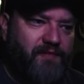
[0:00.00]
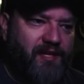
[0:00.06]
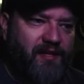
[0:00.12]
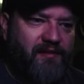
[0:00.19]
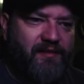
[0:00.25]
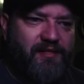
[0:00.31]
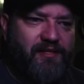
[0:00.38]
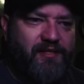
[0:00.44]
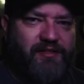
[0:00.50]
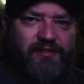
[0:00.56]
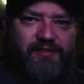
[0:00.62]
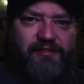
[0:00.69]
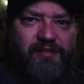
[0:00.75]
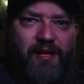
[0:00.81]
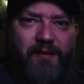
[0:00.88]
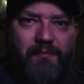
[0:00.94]
then you can
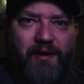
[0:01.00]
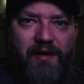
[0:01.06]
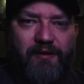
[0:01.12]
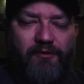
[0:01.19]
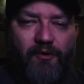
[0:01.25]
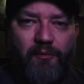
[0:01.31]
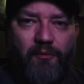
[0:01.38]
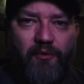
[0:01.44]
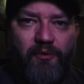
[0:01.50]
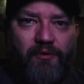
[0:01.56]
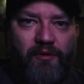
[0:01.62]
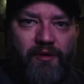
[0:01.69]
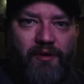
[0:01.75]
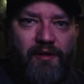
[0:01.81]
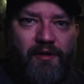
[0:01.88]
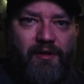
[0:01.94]
just stop by at normal,
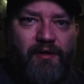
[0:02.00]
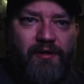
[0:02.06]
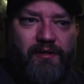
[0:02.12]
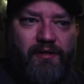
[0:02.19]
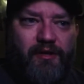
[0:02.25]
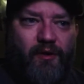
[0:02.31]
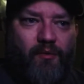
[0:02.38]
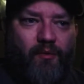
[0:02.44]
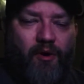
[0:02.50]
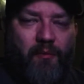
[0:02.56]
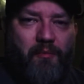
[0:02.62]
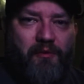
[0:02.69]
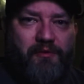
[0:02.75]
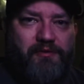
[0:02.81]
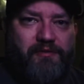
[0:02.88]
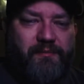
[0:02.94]
you know,
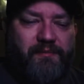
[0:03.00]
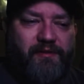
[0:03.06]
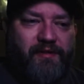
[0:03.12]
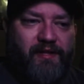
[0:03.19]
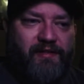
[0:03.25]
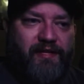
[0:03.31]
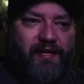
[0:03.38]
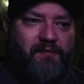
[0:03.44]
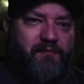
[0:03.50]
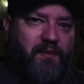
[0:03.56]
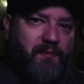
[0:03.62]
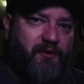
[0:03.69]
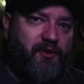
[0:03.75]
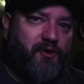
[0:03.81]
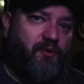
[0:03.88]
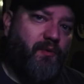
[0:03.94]
Walmart or something like that.
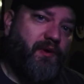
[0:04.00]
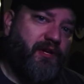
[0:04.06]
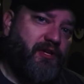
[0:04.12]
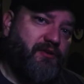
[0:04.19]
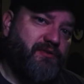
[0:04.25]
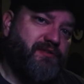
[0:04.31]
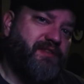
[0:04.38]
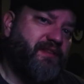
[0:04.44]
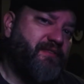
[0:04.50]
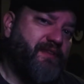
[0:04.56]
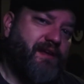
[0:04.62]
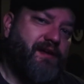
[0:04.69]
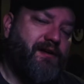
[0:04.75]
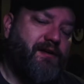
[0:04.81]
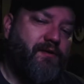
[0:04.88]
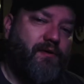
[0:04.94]
Remember, you want to use
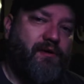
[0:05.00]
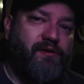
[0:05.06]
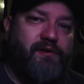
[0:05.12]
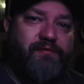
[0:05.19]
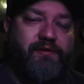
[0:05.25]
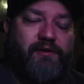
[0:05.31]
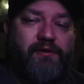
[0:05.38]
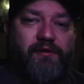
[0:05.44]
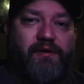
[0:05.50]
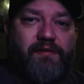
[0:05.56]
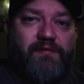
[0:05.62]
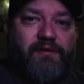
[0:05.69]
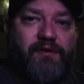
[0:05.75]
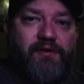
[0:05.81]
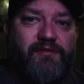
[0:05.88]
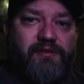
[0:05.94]
synthetic oil if you're
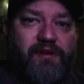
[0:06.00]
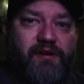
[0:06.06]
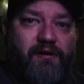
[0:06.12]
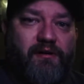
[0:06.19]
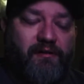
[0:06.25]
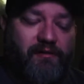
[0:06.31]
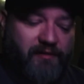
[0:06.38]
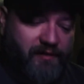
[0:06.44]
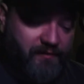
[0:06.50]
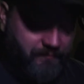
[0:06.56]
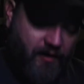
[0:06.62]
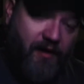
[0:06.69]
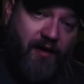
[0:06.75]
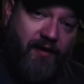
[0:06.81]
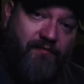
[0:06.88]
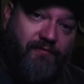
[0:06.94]
using a Harley.
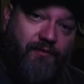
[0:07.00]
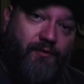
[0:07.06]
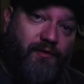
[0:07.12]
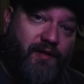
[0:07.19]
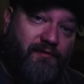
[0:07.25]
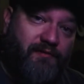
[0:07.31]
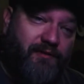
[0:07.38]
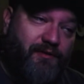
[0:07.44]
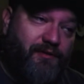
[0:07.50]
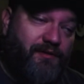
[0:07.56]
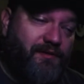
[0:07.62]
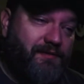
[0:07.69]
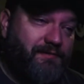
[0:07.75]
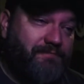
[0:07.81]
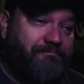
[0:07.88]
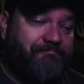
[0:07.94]
Fuel level,
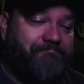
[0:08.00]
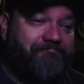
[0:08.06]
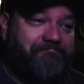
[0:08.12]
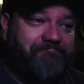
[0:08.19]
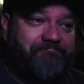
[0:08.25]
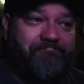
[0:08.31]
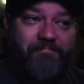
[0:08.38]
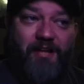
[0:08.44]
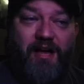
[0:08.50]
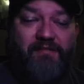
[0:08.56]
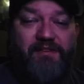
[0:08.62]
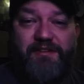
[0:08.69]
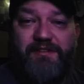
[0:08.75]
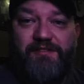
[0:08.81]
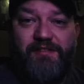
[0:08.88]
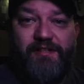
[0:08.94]

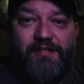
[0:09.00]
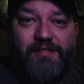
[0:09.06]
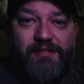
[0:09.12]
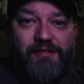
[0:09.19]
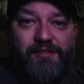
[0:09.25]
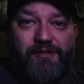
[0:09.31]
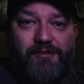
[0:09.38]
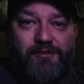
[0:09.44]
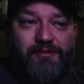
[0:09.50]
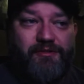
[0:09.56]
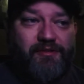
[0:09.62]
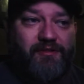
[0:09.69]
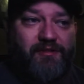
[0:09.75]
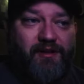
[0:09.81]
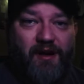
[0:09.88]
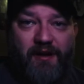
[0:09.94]
obviously you
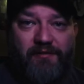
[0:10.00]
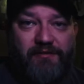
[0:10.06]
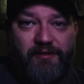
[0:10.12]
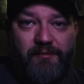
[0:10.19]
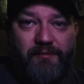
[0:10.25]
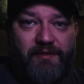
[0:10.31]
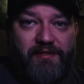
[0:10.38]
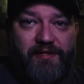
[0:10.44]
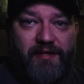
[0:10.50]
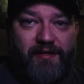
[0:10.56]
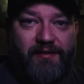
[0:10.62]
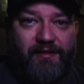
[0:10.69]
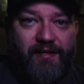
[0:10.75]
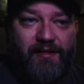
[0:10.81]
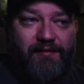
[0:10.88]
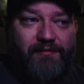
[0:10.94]
should constantly
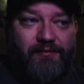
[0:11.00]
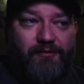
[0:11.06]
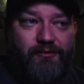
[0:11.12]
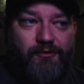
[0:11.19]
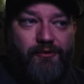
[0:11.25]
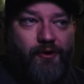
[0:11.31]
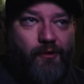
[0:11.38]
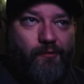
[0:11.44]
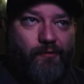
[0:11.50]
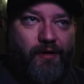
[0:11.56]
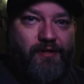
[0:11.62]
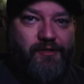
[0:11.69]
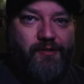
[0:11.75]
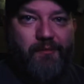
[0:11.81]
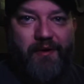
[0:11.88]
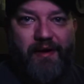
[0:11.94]
checking that. Don't
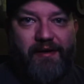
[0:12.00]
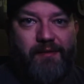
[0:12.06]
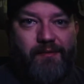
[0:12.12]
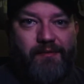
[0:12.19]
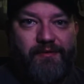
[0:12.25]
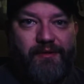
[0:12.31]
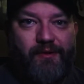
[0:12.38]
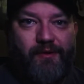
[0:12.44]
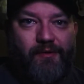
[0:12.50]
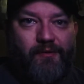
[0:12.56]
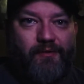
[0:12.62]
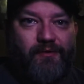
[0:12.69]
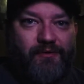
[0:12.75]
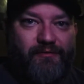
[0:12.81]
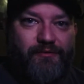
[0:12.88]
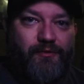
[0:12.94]
ride your bike when
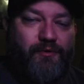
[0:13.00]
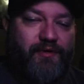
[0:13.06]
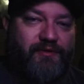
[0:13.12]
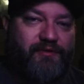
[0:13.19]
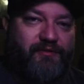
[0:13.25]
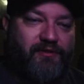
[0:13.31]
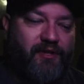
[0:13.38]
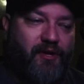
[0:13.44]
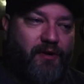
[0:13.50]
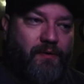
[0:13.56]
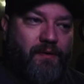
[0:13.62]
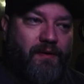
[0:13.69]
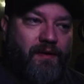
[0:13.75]
the fuel gets low.